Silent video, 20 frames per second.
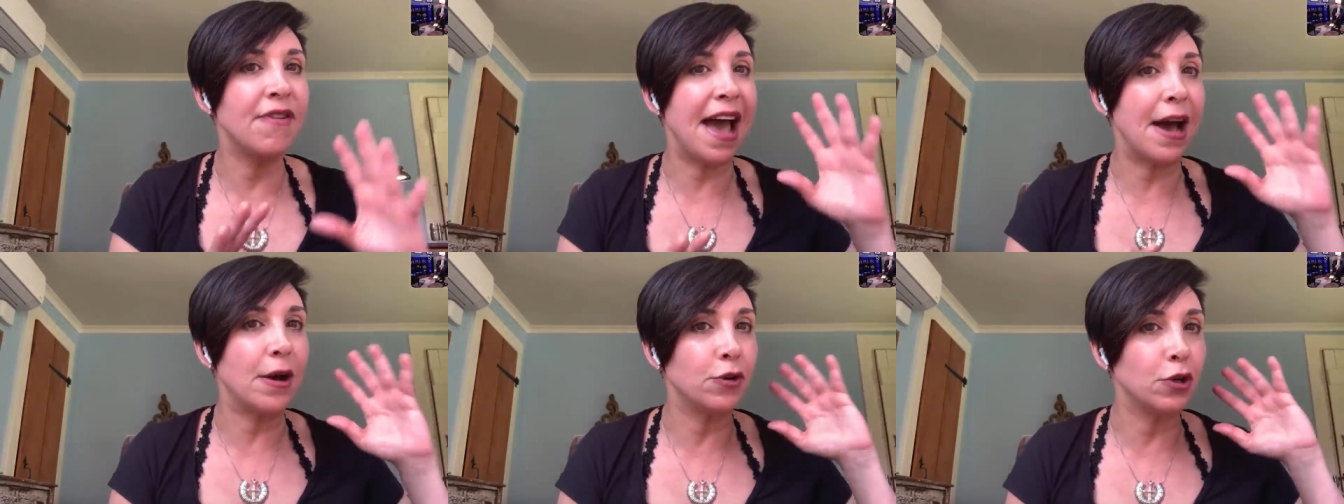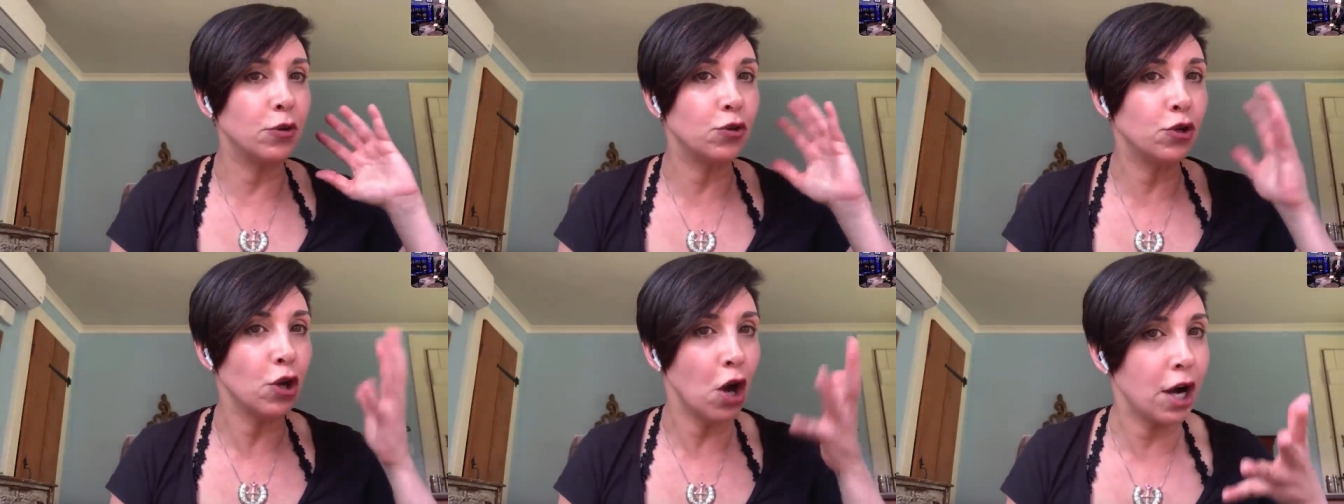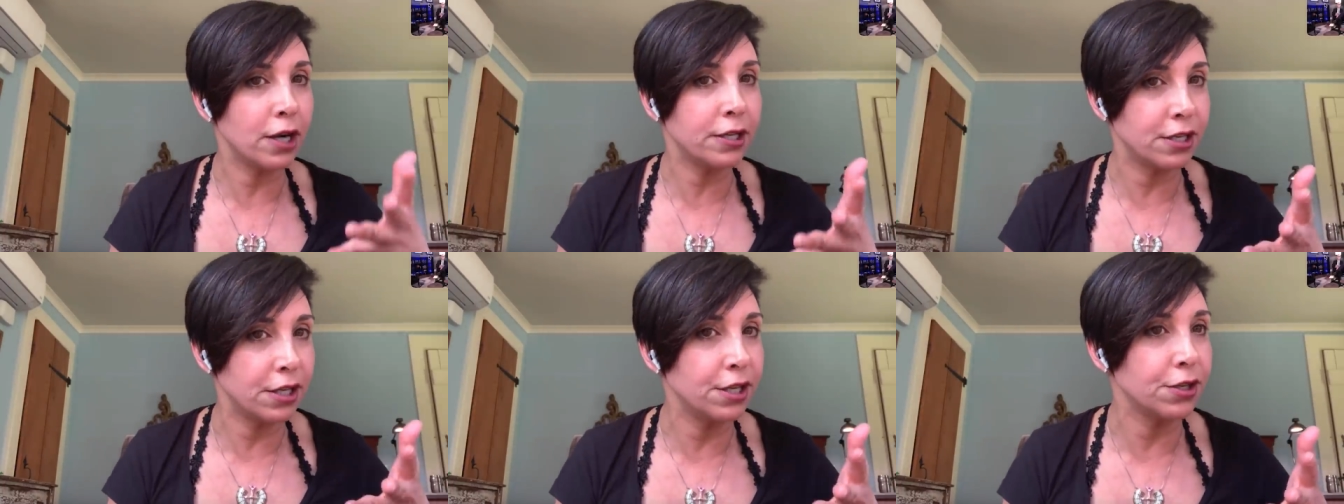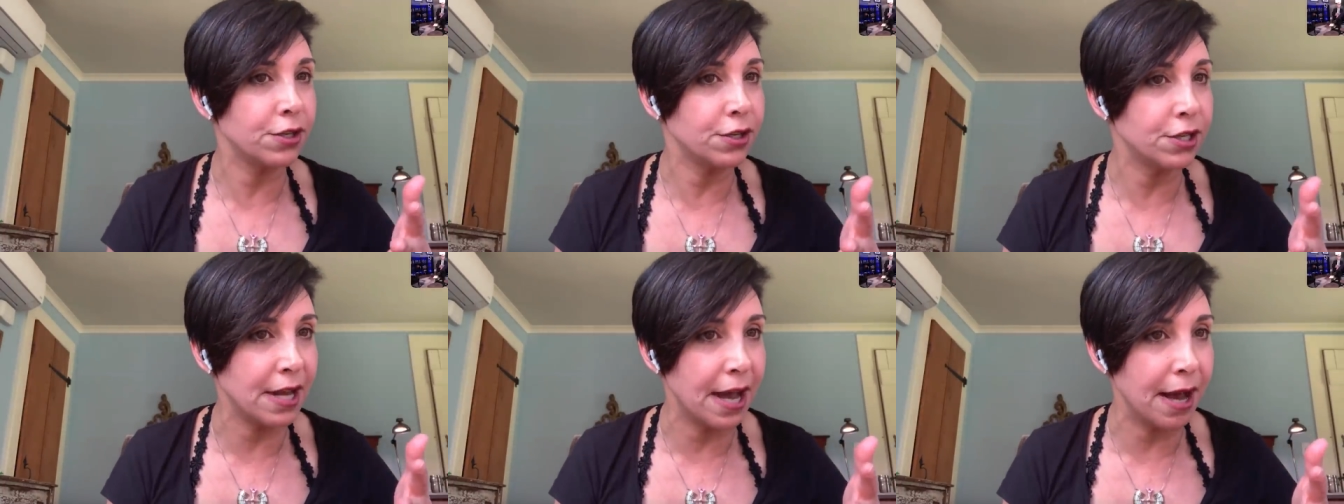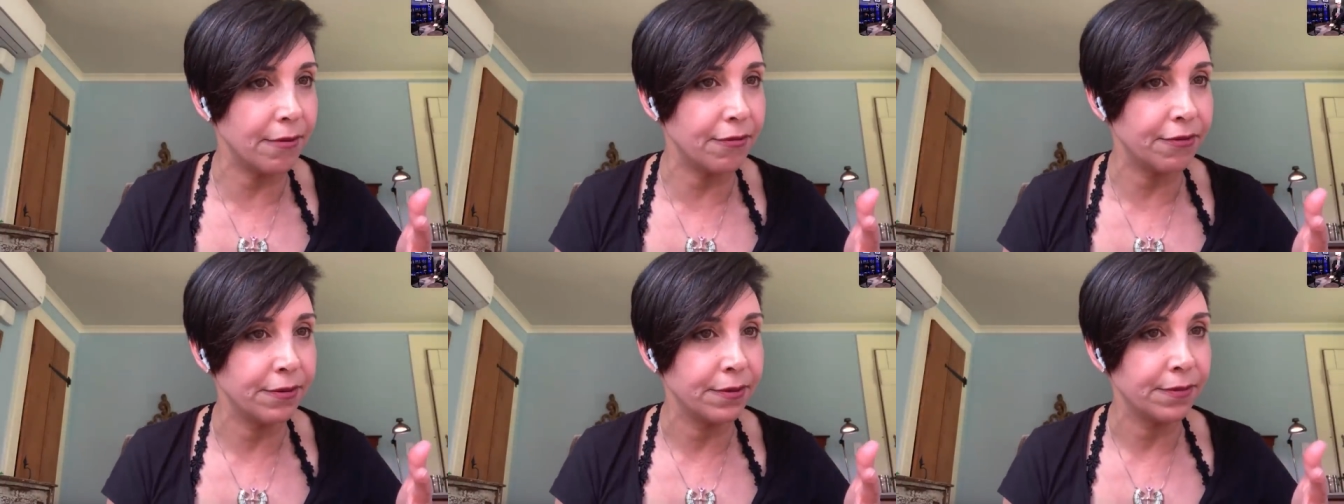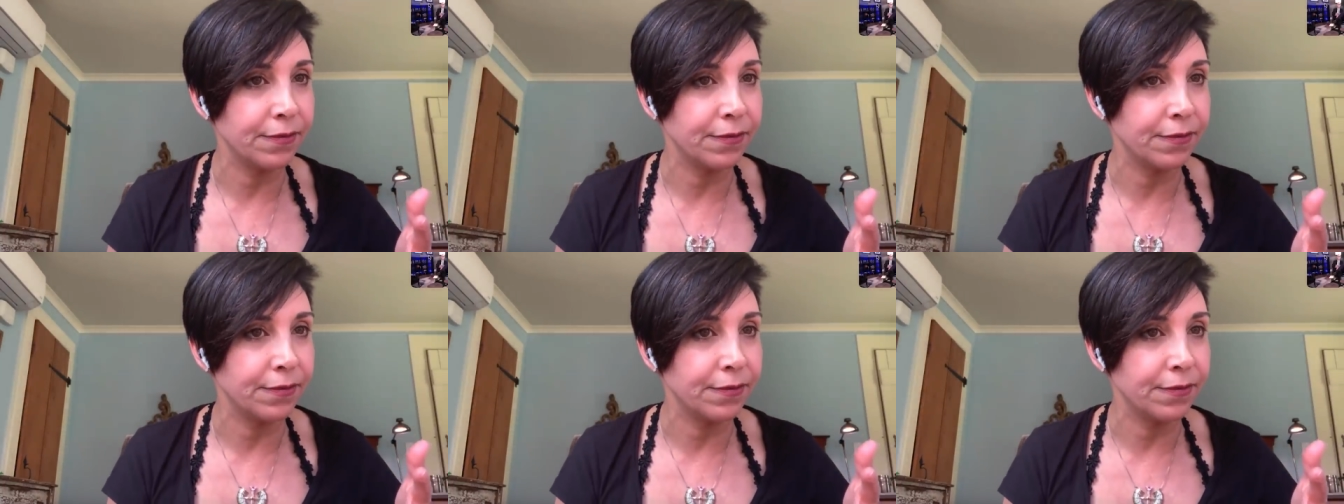how you talk to yourself.